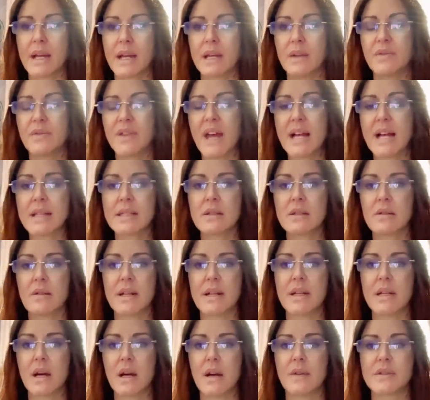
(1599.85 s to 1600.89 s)
And if that's not
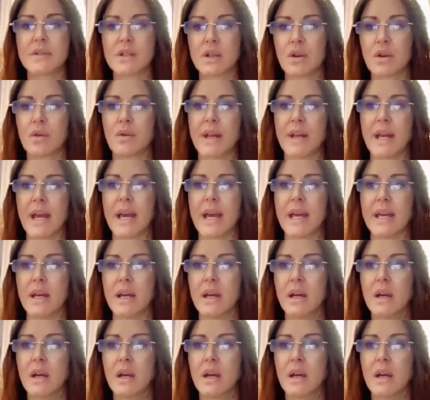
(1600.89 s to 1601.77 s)
enough to create